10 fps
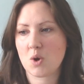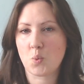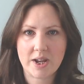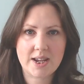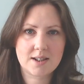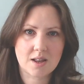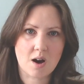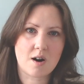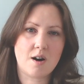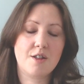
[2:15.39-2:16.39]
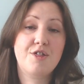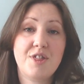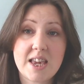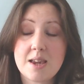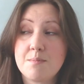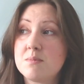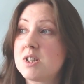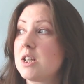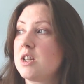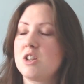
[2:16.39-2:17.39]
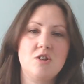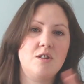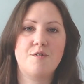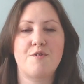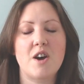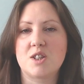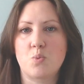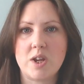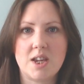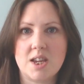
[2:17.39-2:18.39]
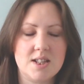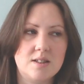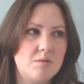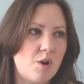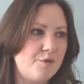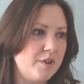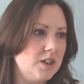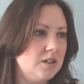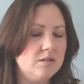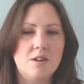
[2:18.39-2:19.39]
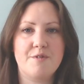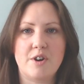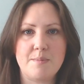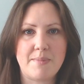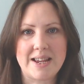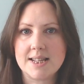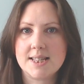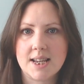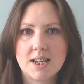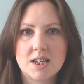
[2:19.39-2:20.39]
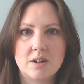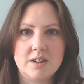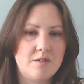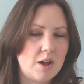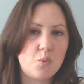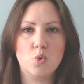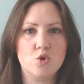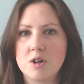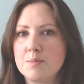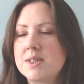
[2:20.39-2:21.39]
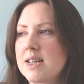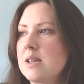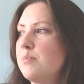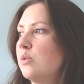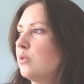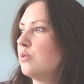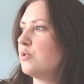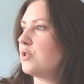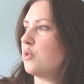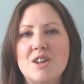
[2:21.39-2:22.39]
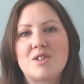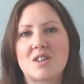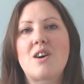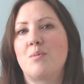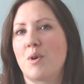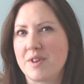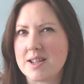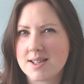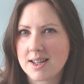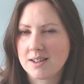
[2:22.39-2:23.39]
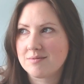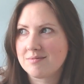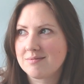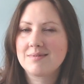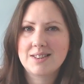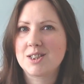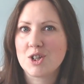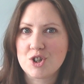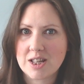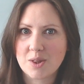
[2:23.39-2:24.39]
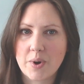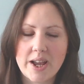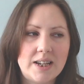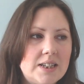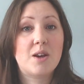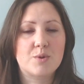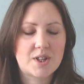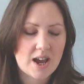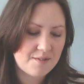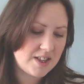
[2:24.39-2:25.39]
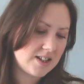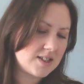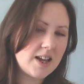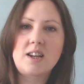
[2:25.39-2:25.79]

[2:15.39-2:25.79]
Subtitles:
the weeks are themed. The first week is often a very basic kind of like wardrobe staples. Start them off easy. That's usually the way. But they also have things